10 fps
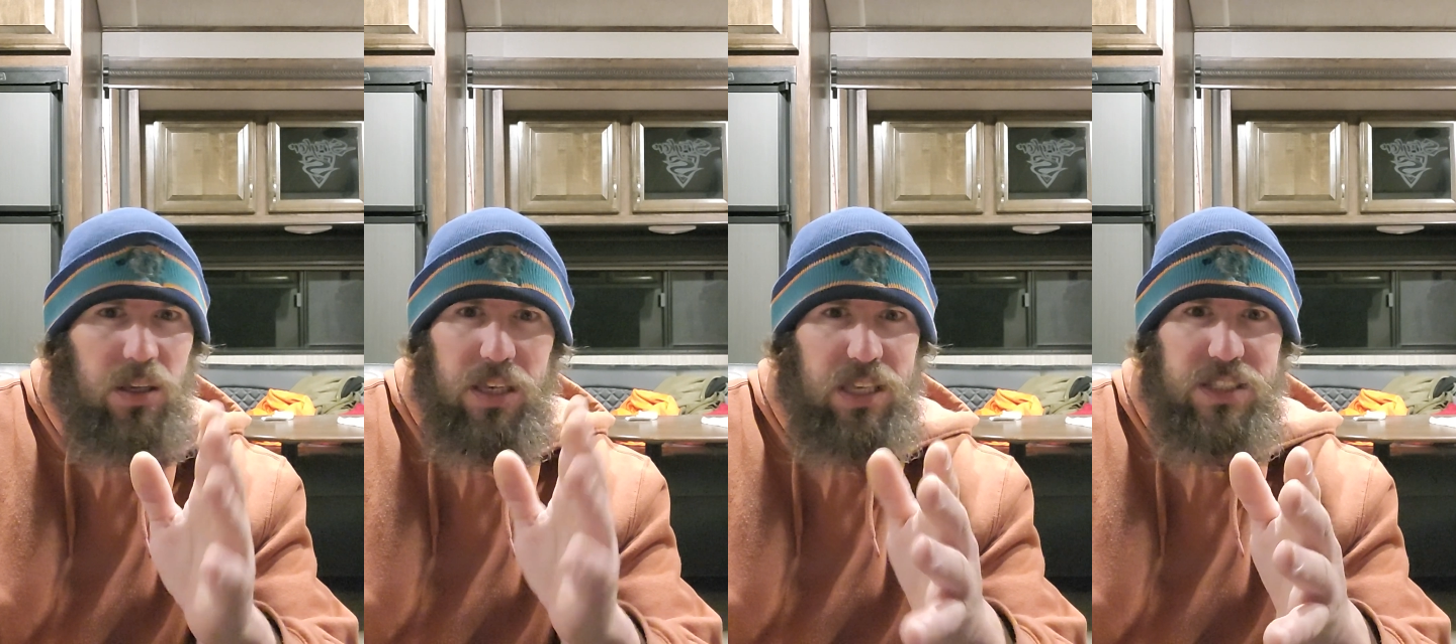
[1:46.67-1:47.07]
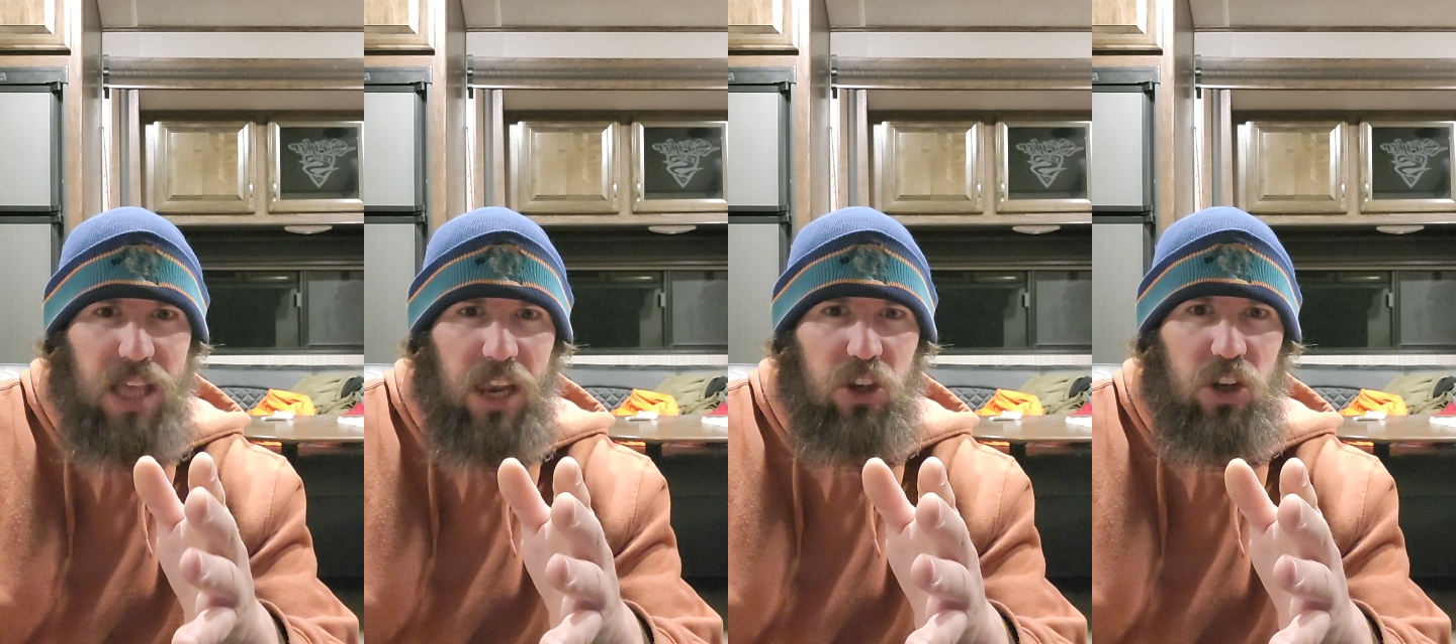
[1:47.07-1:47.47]
he's
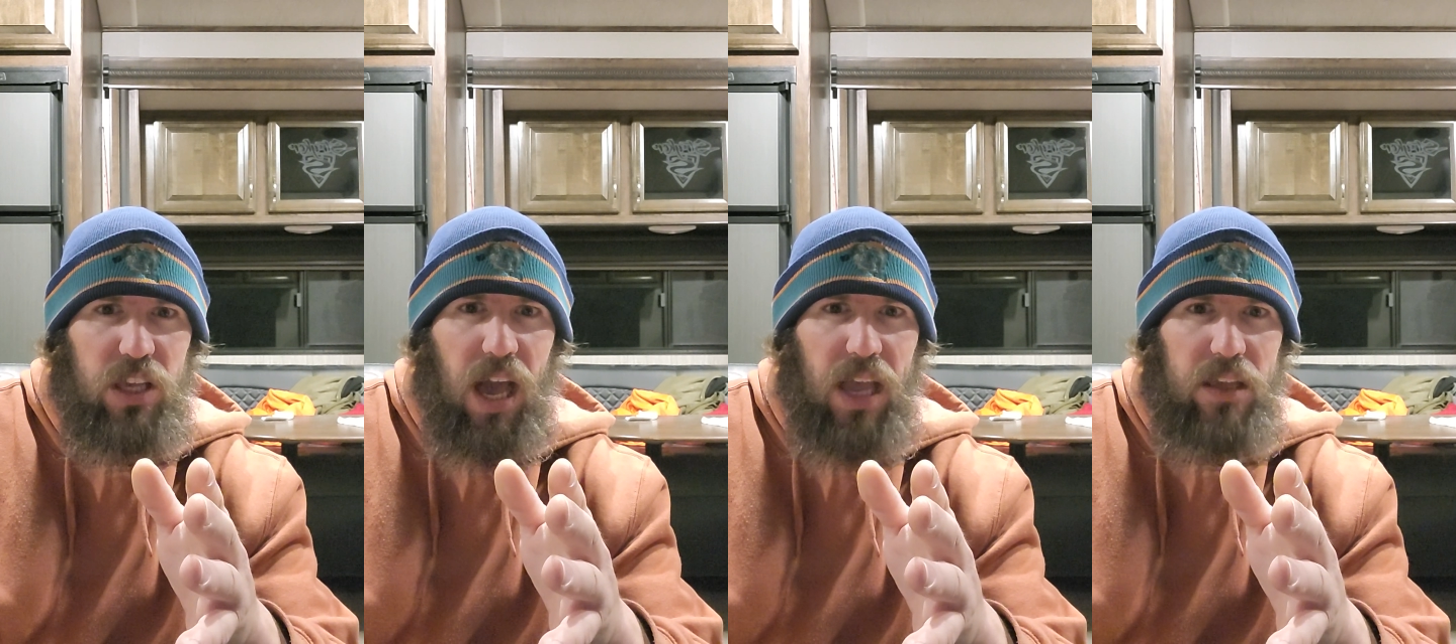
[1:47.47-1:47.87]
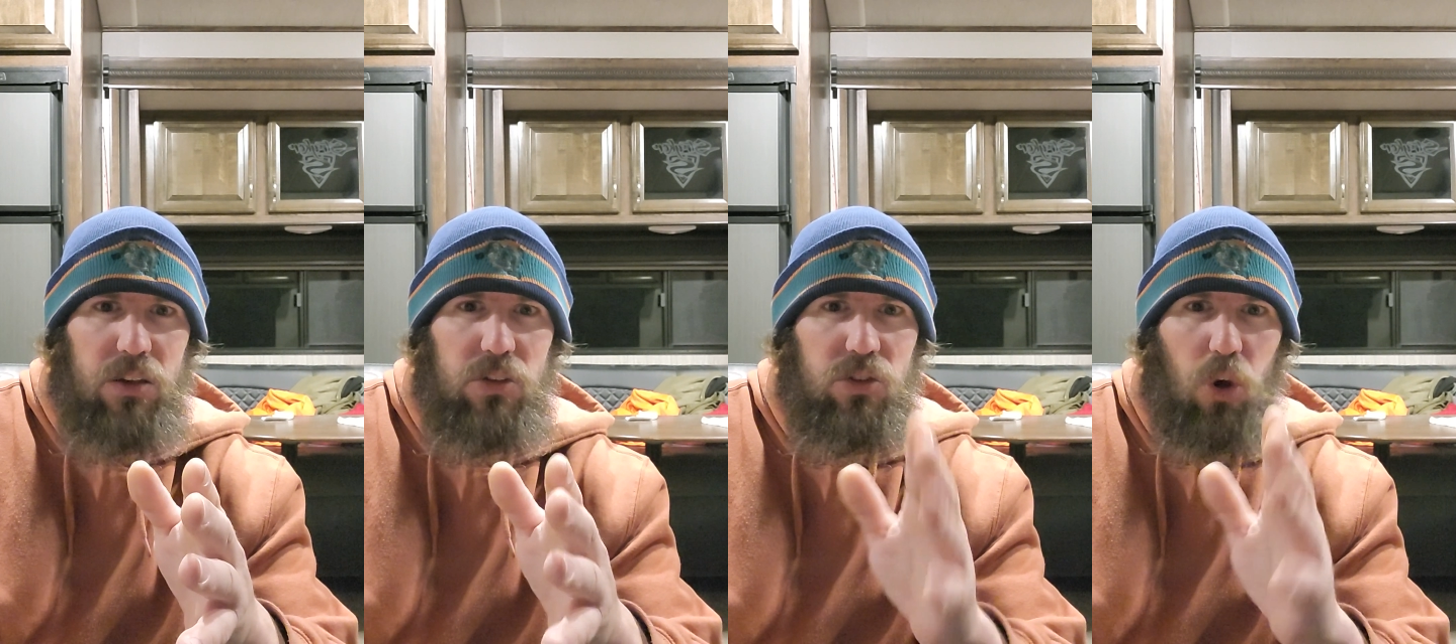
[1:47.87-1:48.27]
not a good guy.
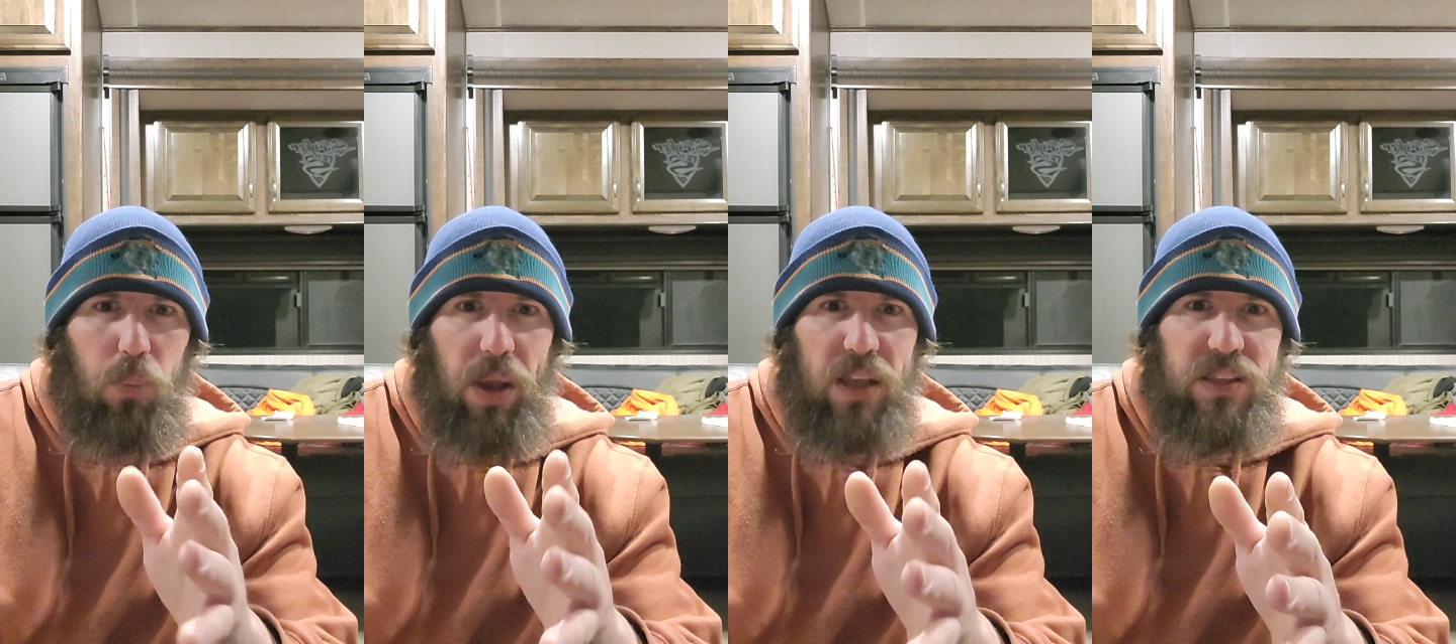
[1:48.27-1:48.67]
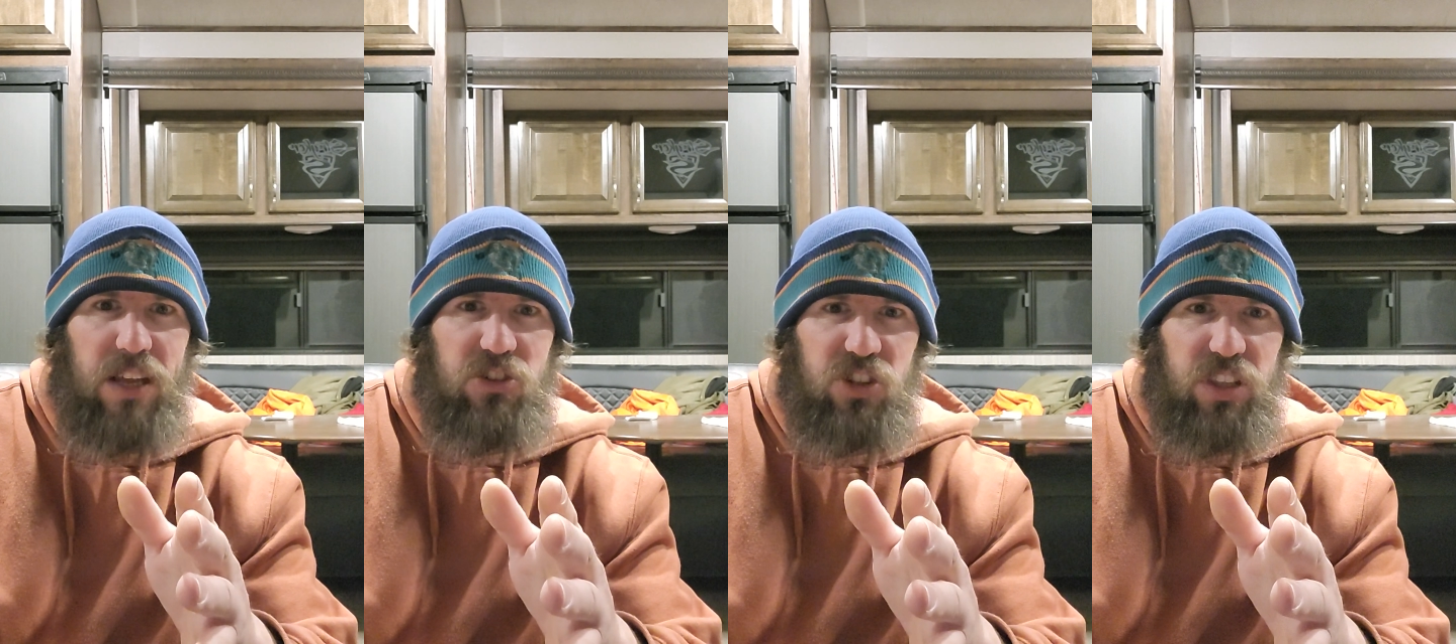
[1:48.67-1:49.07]
Don't pay
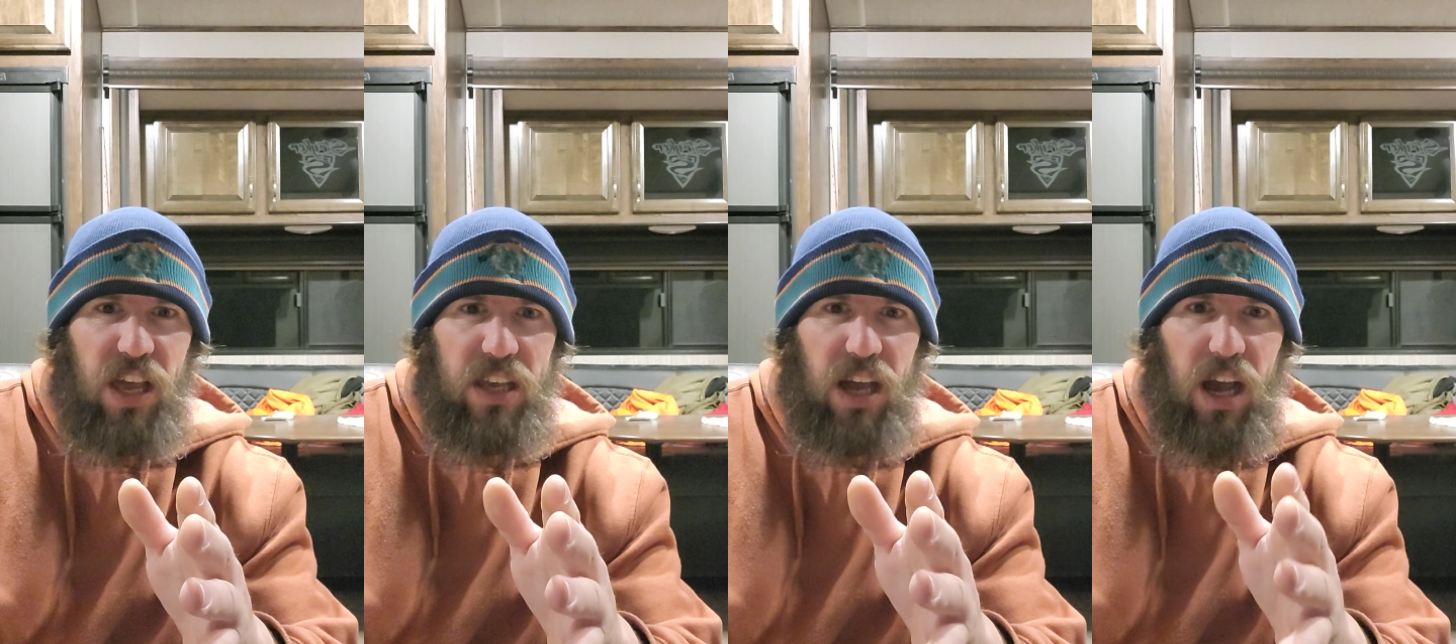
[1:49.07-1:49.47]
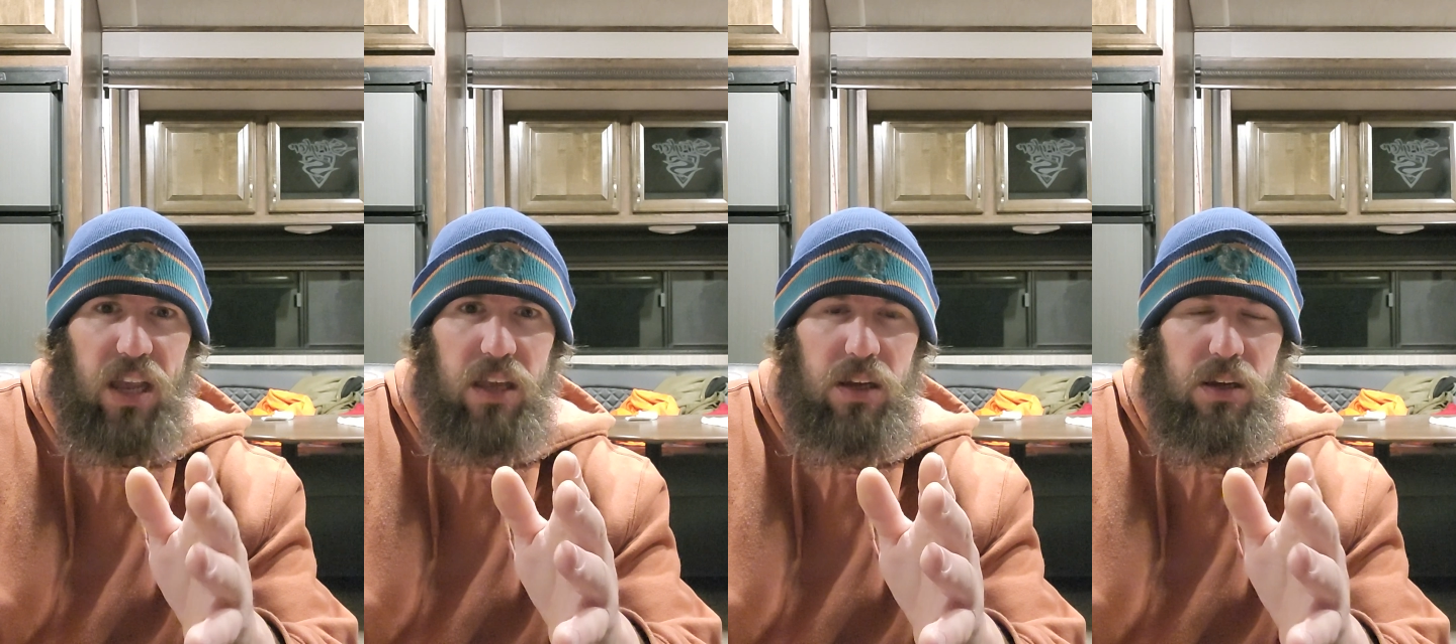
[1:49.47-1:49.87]
attention to that guy.